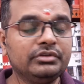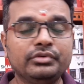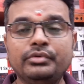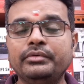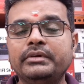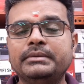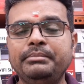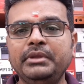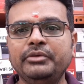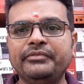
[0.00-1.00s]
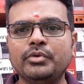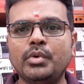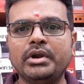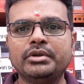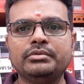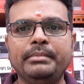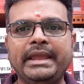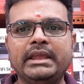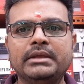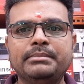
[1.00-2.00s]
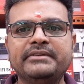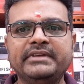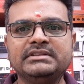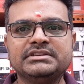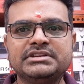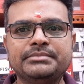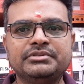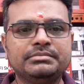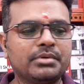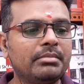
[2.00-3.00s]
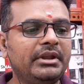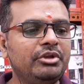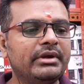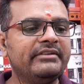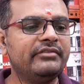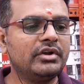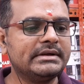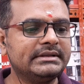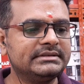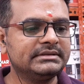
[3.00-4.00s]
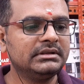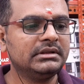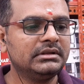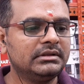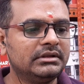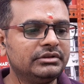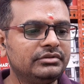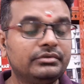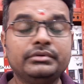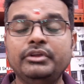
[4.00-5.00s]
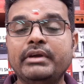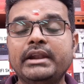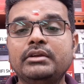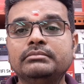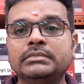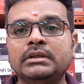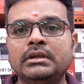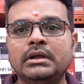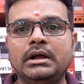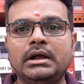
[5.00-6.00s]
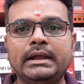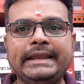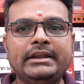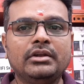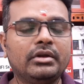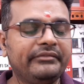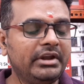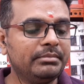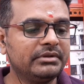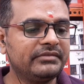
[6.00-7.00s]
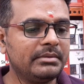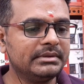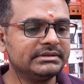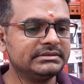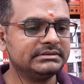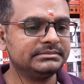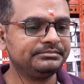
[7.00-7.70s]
so uh, if you want to make a perfect systems probably you can follow us so you can uh, get a lot of inputs from us